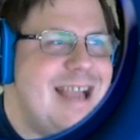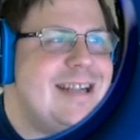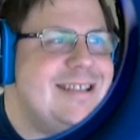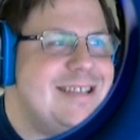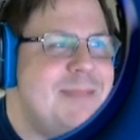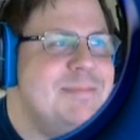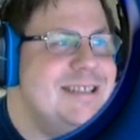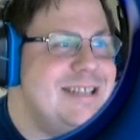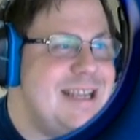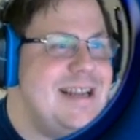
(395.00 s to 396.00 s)
same
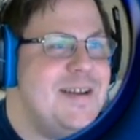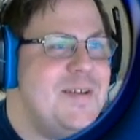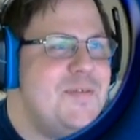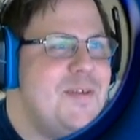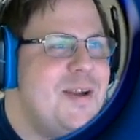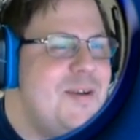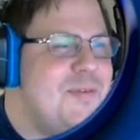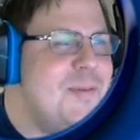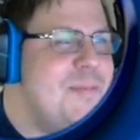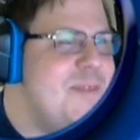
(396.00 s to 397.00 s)
scene
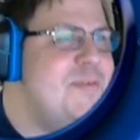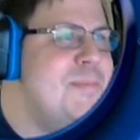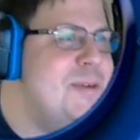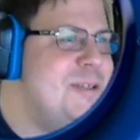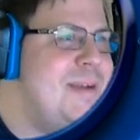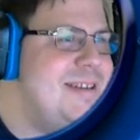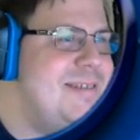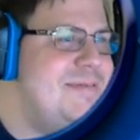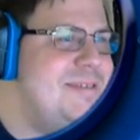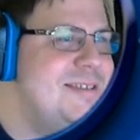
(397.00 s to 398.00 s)
from different
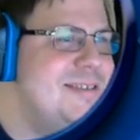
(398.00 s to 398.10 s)
perspectives.